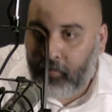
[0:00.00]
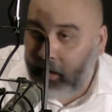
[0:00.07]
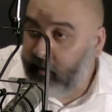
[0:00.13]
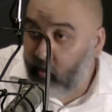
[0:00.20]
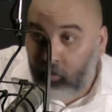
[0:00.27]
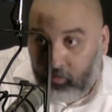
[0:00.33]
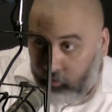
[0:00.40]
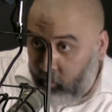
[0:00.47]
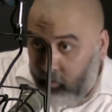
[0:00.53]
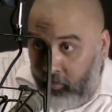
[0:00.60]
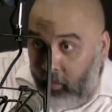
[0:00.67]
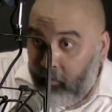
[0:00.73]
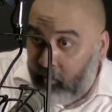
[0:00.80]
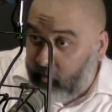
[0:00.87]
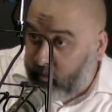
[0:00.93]

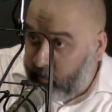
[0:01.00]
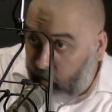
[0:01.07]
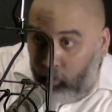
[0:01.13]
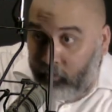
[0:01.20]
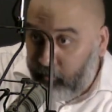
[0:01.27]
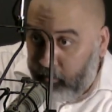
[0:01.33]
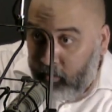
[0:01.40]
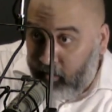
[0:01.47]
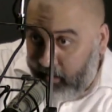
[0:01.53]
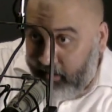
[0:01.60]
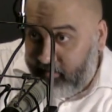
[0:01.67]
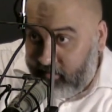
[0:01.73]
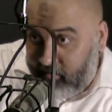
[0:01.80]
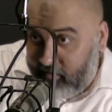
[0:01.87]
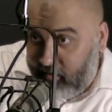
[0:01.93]
don't feel
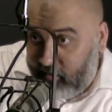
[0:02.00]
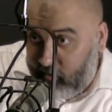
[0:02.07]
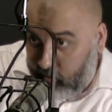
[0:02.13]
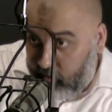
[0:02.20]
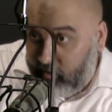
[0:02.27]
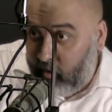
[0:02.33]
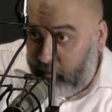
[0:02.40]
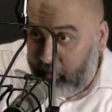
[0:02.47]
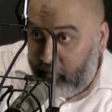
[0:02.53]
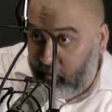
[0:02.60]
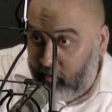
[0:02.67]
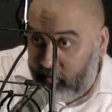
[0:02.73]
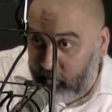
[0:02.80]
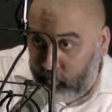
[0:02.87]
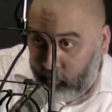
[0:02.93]
hesitant to tell
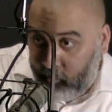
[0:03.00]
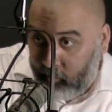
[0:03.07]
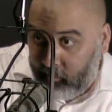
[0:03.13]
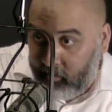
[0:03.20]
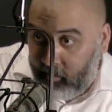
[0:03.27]
people the truth.